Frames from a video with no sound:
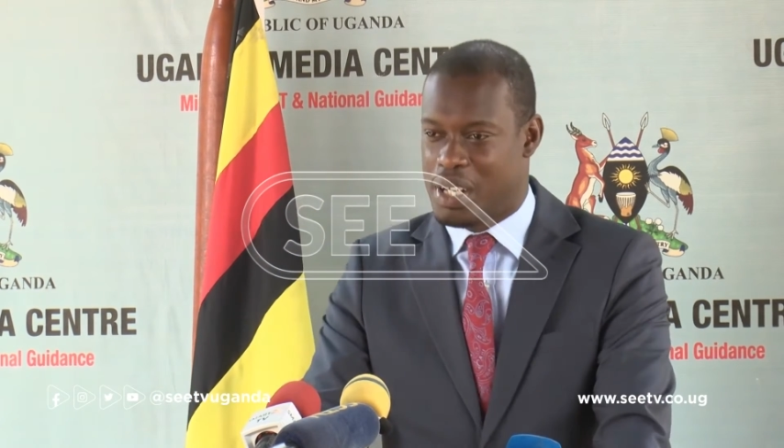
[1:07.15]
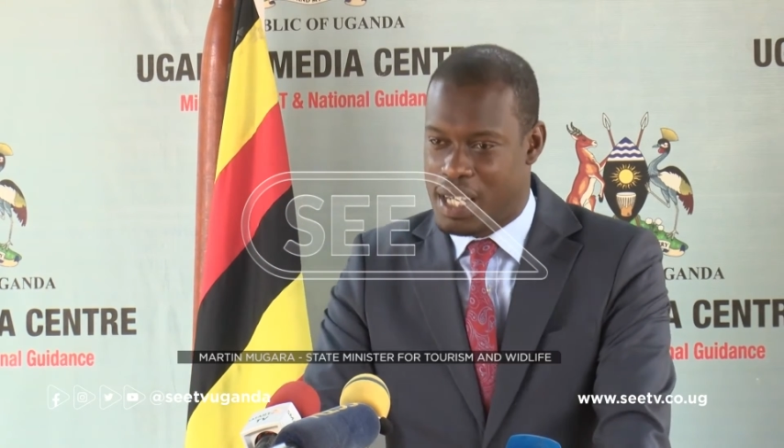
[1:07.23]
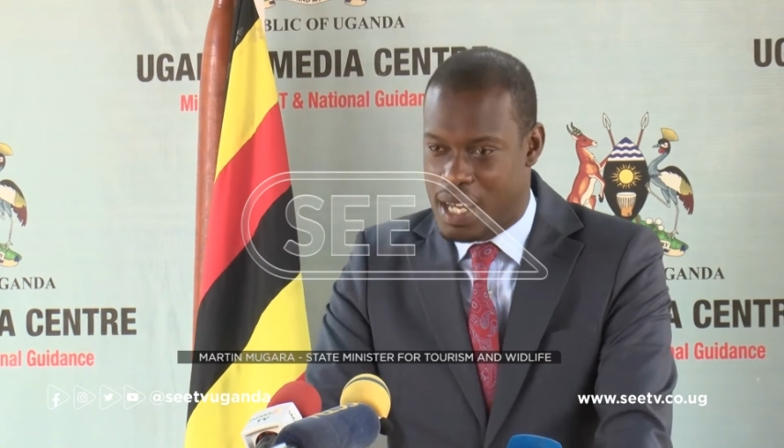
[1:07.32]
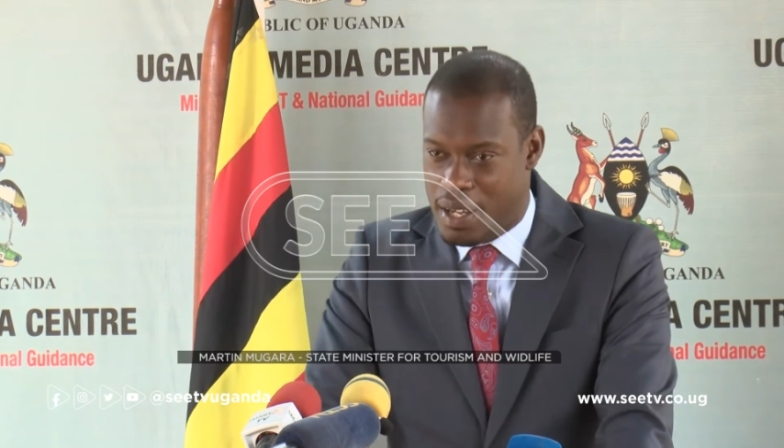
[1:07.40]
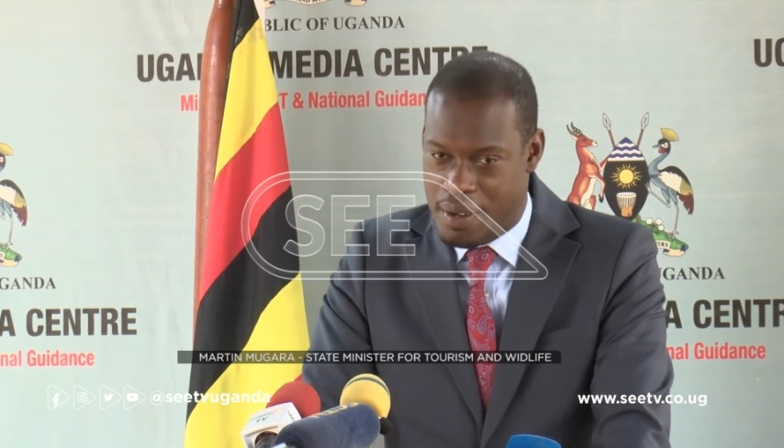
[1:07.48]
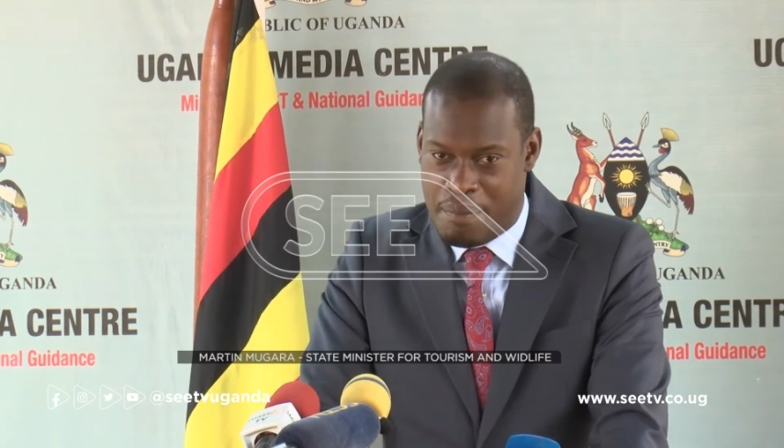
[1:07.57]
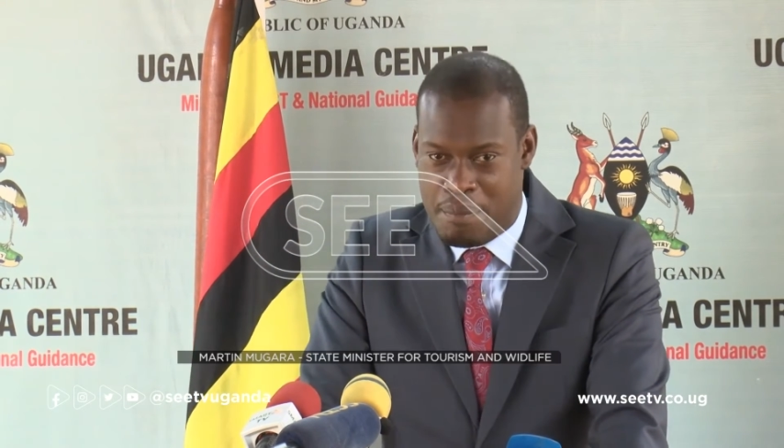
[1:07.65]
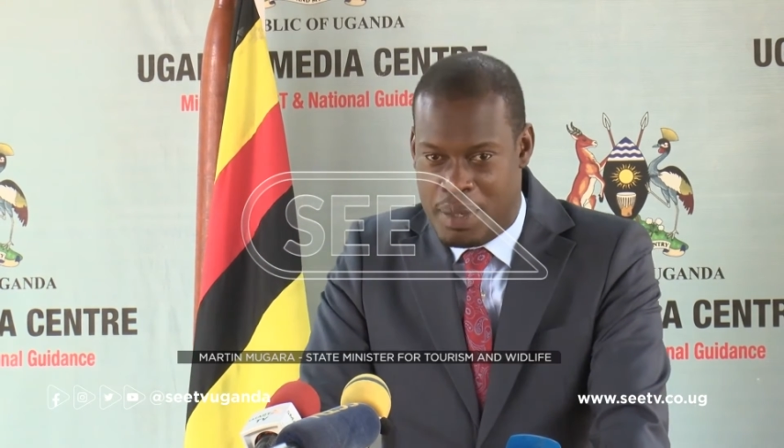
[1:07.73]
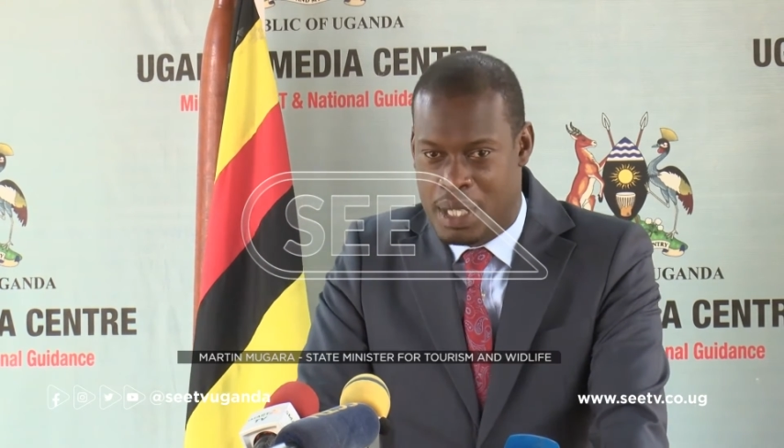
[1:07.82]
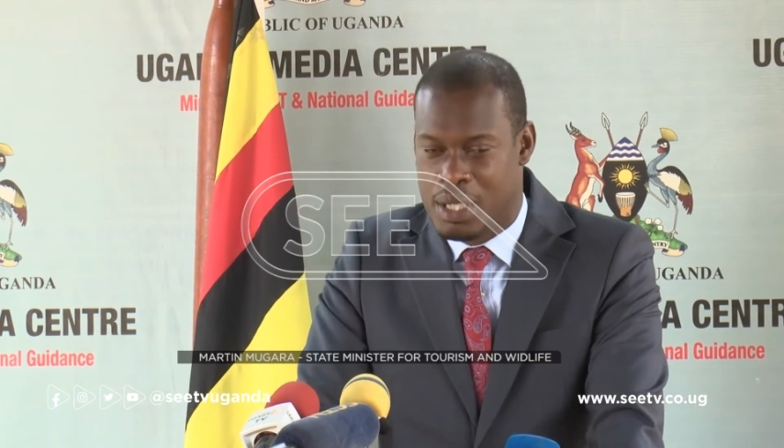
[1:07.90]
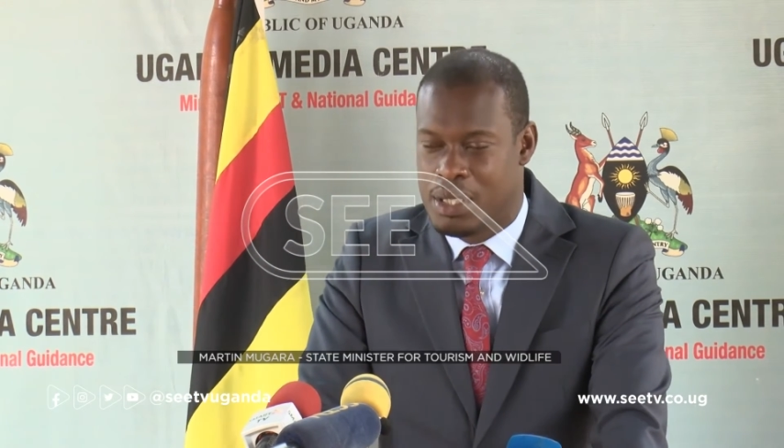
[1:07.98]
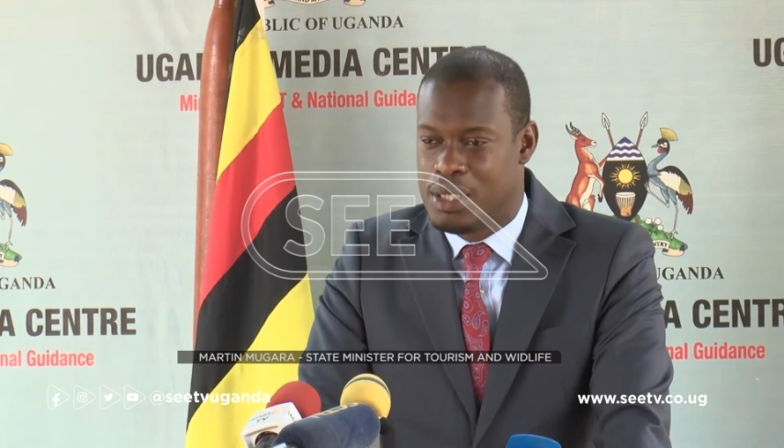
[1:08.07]
Claire,
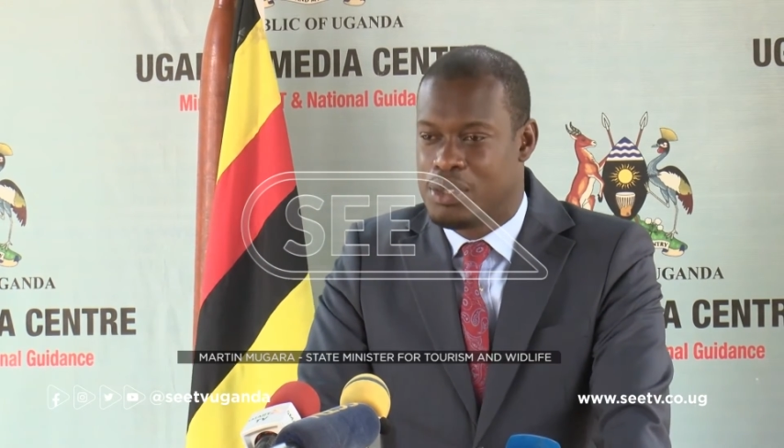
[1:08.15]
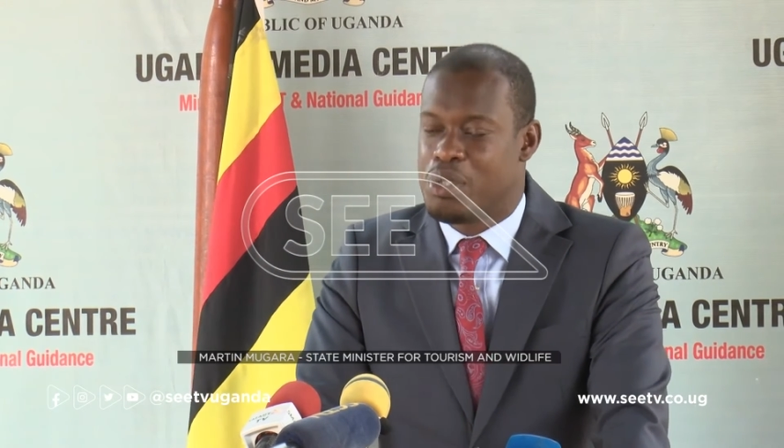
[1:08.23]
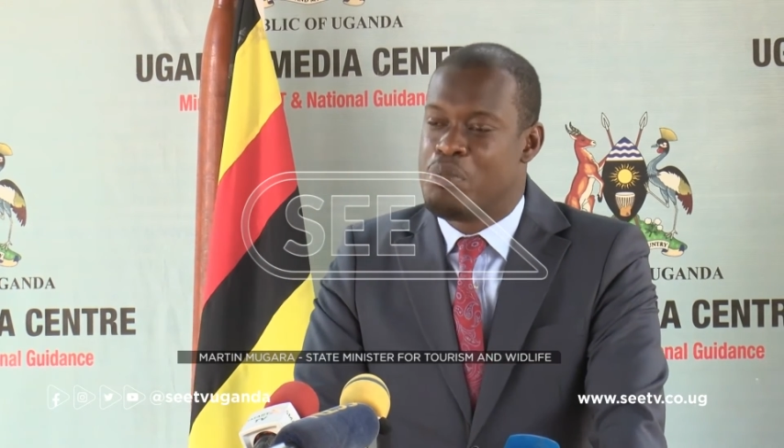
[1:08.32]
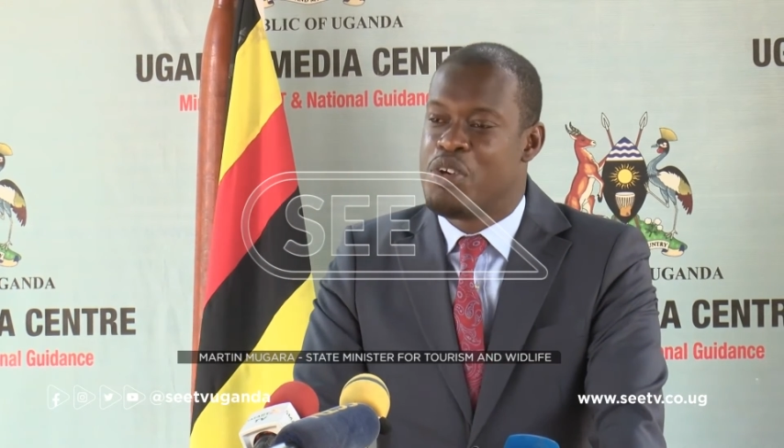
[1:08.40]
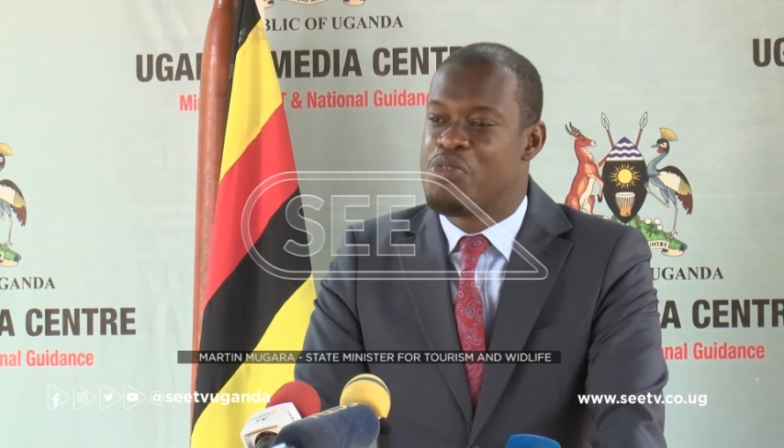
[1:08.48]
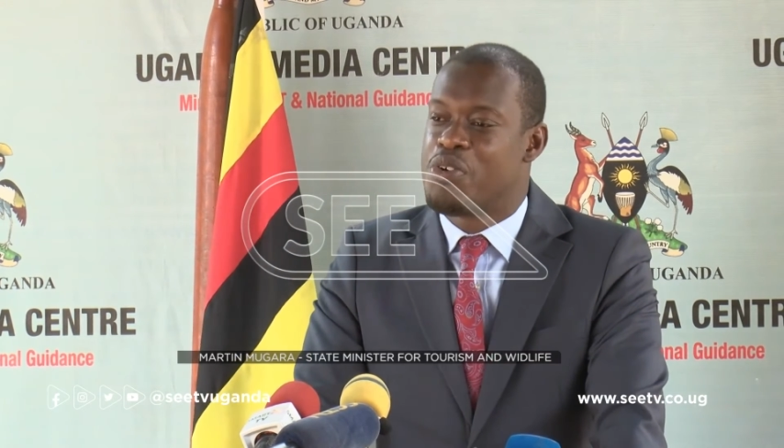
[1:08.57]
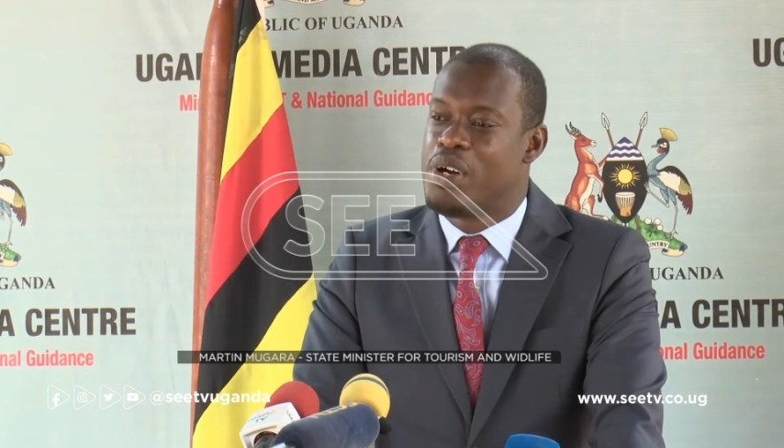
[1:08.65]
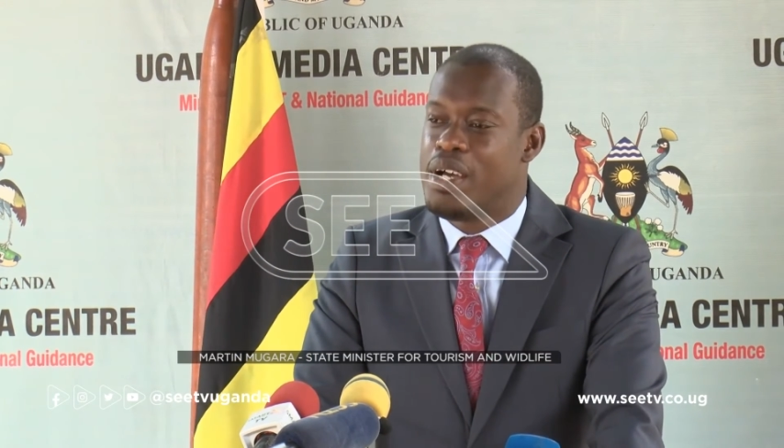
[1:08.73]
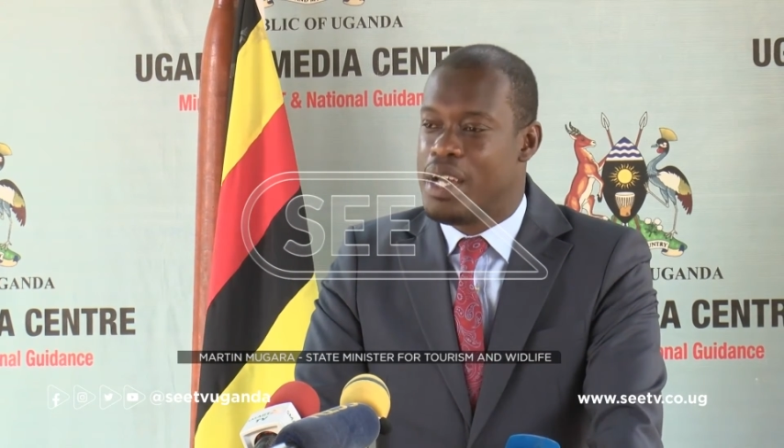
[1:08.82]
should be for